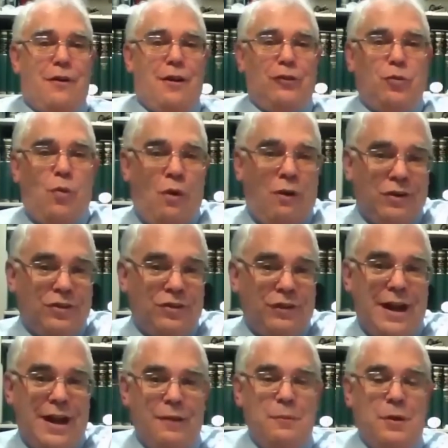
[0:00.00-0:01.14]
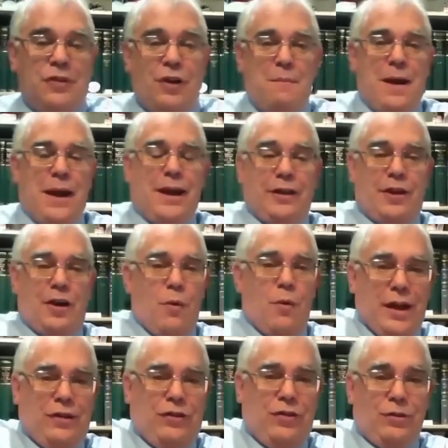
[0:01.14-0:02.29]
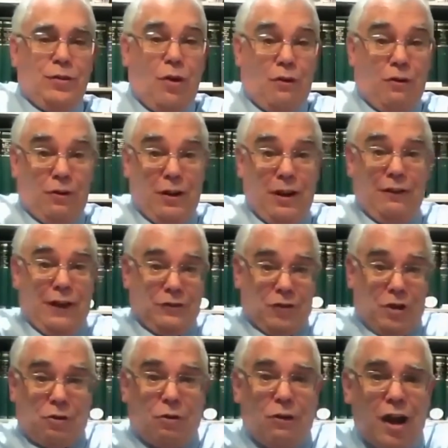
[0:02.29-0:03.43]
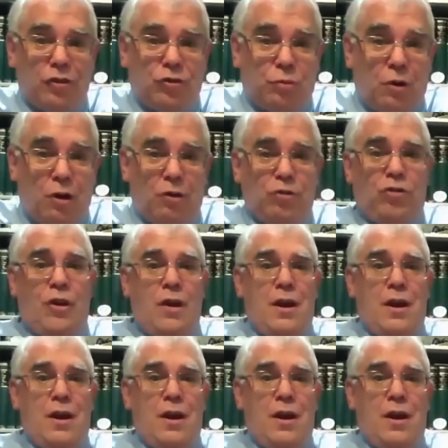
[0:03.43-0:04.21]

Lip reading: as Warren's lead elements are making their way to Laurel Hill at the crossroads,